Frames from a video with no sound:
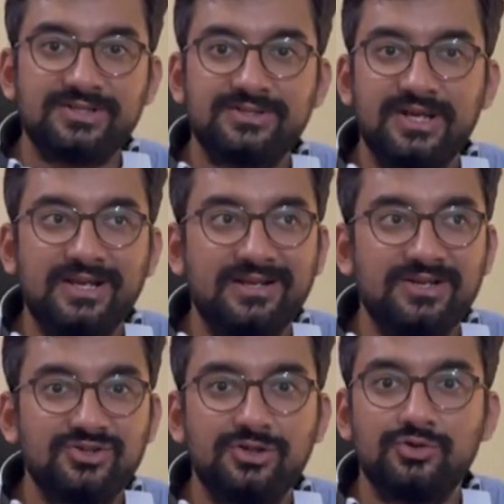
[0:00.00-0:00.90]
day and
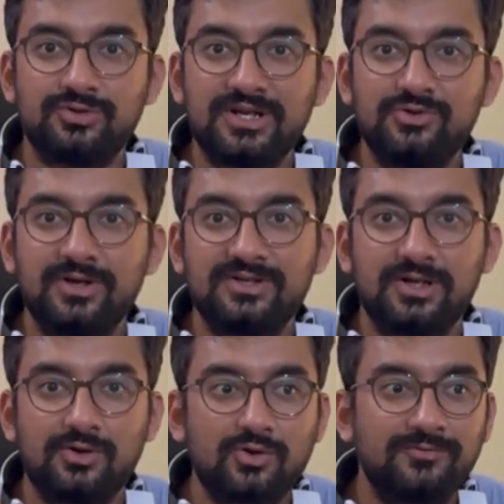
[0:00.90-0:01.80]
age, you tend to get a
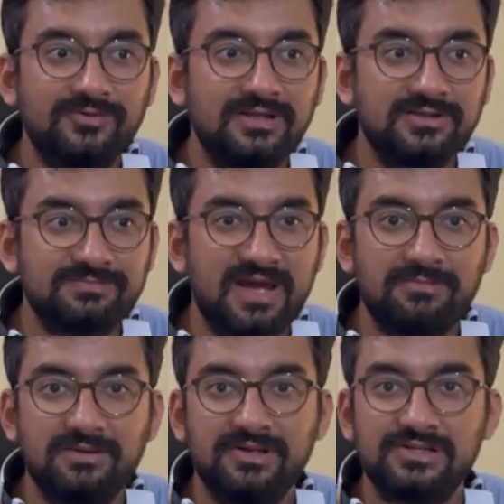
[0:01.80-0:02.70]
lot of e spam
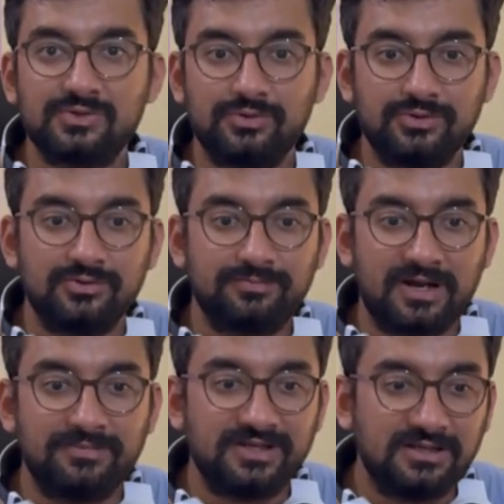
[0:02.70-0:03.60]
emails on your
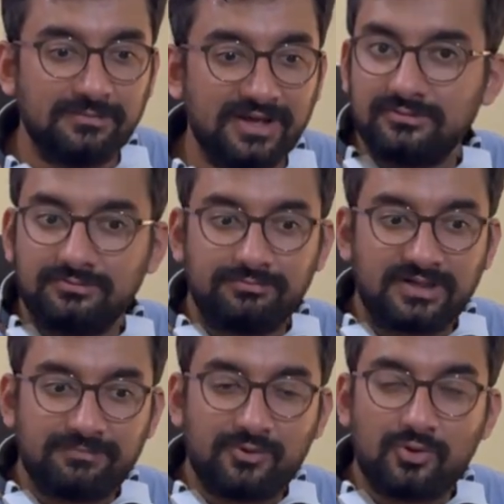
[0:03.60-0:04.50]
primary email. But
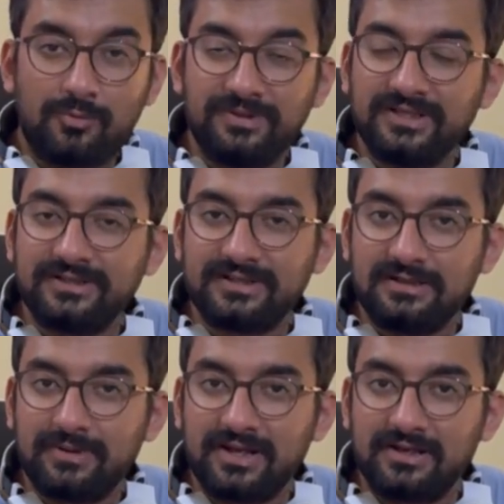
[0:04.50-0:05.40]
upon opening that
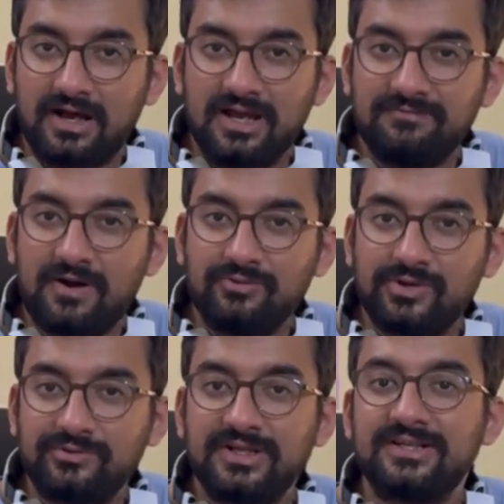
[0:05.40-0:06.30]
email, I found
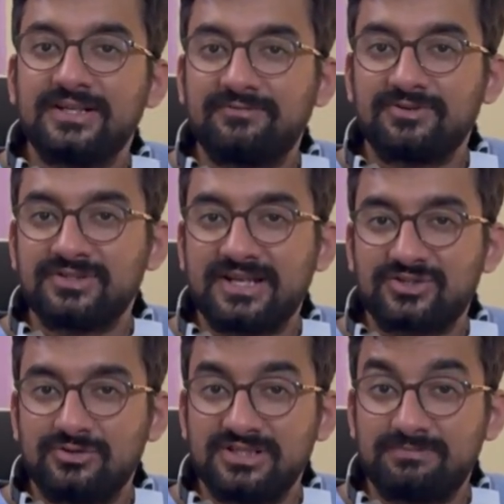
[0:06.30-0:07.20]
out that it wasn't
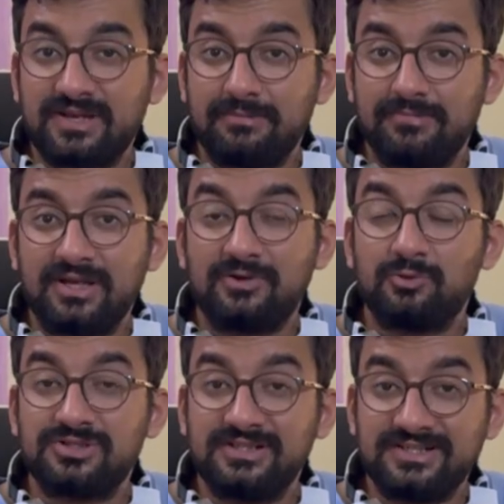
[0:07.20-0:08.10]
actually spam. It
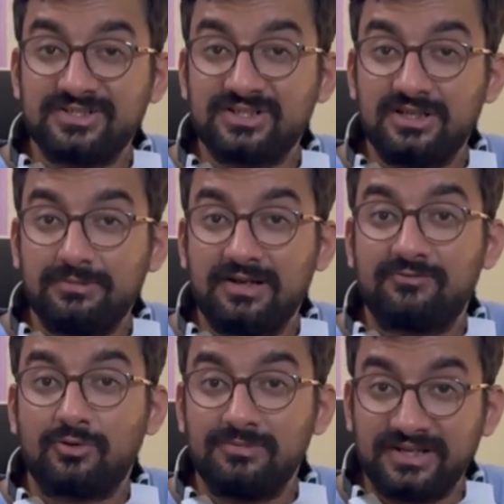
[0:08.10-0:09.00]
was a legit email
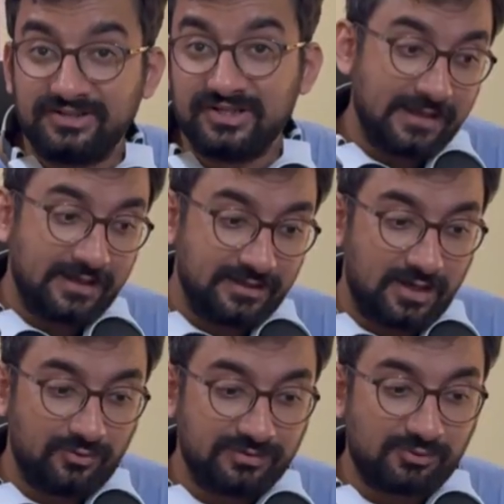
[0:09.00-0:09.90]
from LinkedIn.
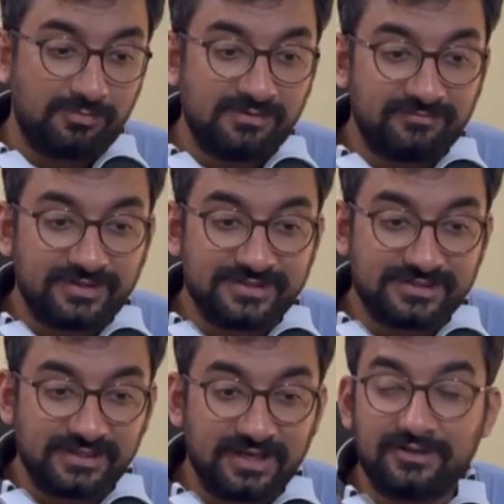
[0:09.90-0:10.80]
Now, the problem
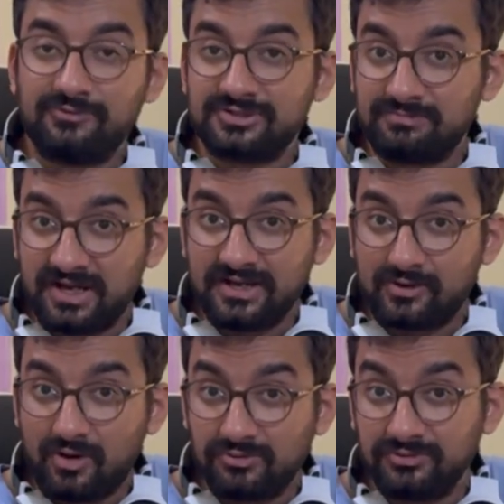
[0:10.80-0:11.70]
was it was my
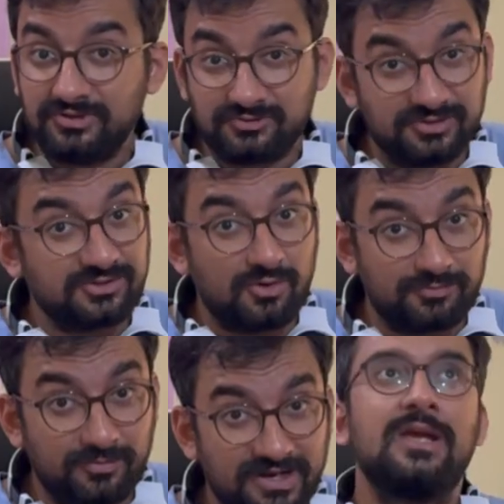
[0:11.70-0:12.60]
account which was
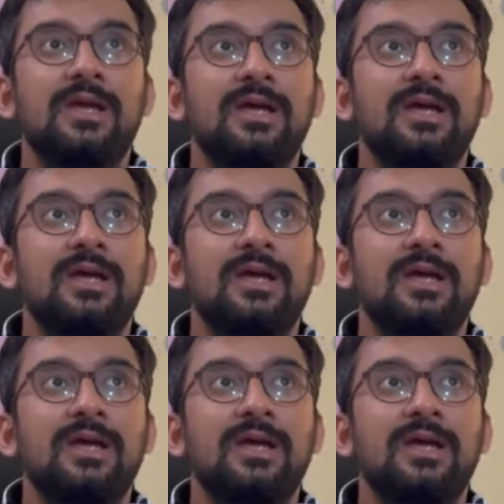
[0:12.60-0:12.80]
compromised.